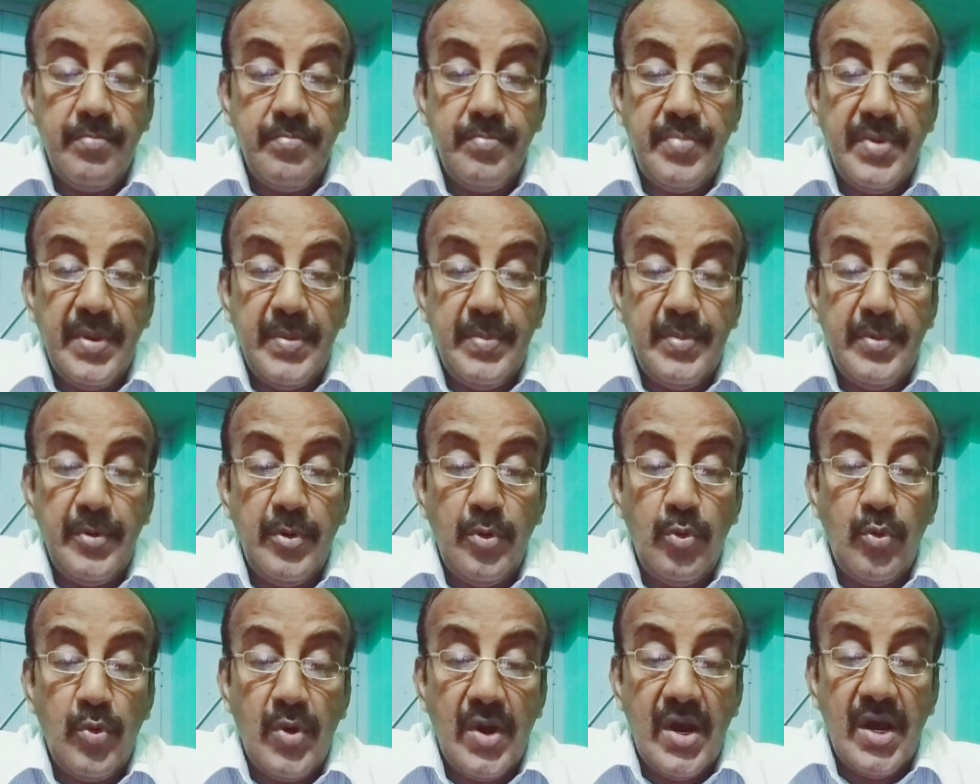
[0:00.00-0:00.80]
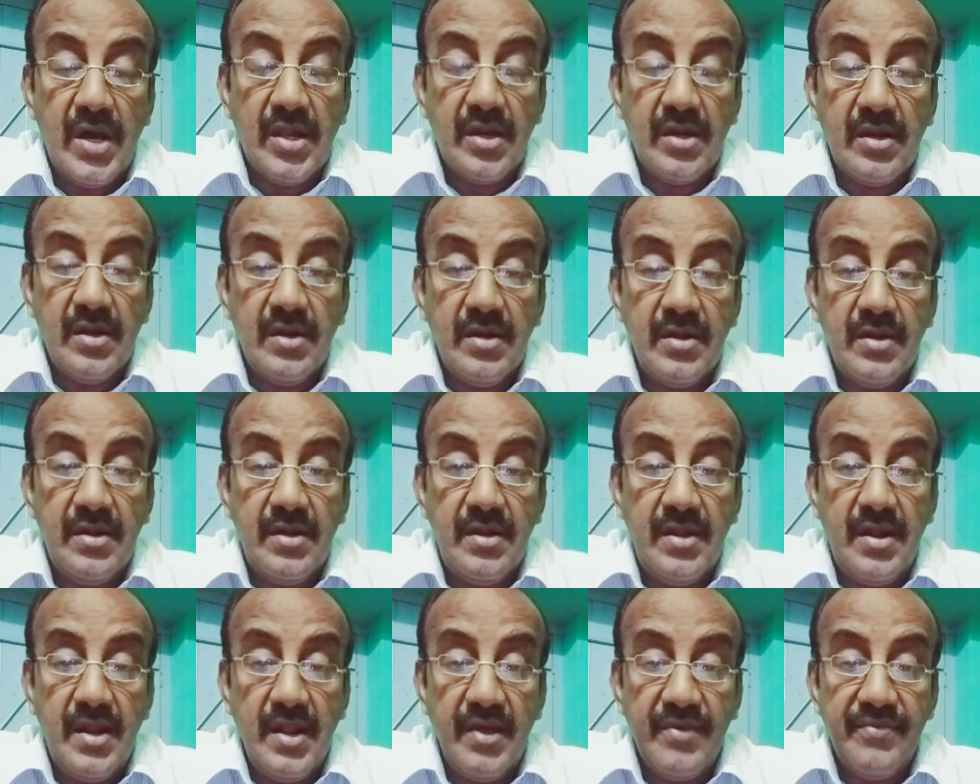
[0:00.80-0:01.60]
people who are
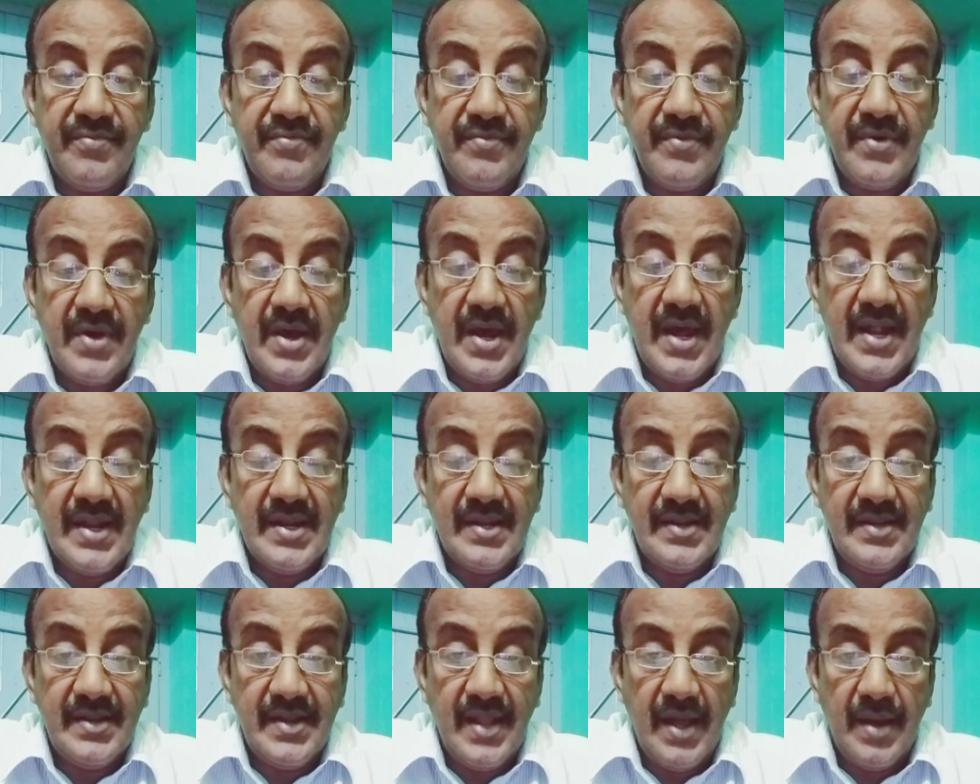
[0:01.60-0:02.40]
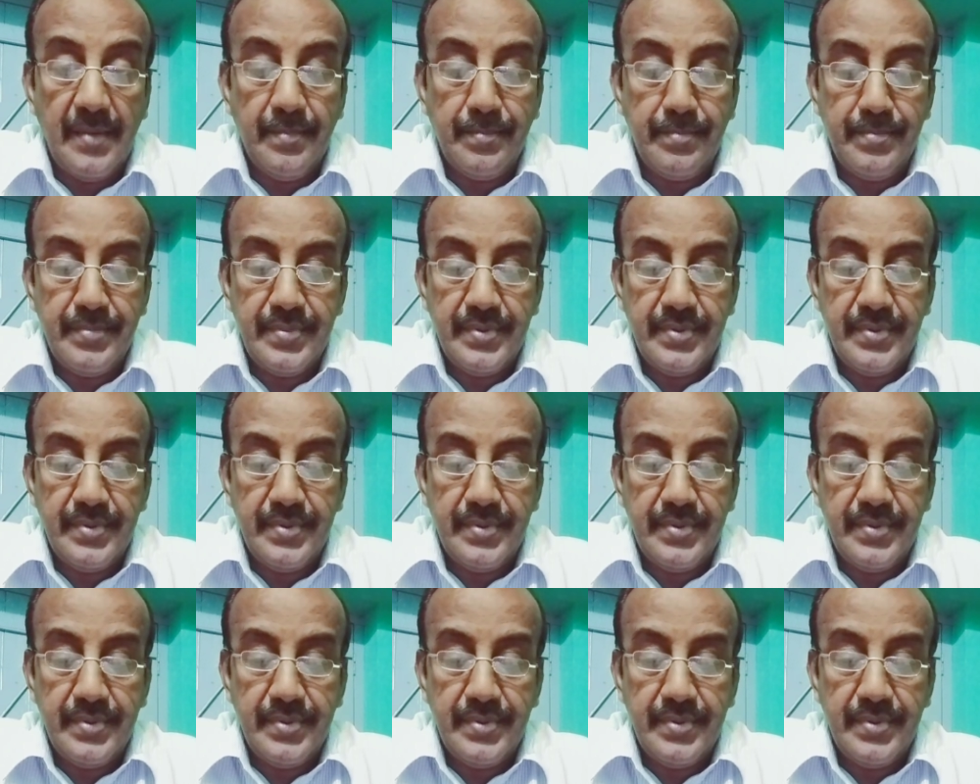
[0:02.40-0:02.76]
deaf and dumb.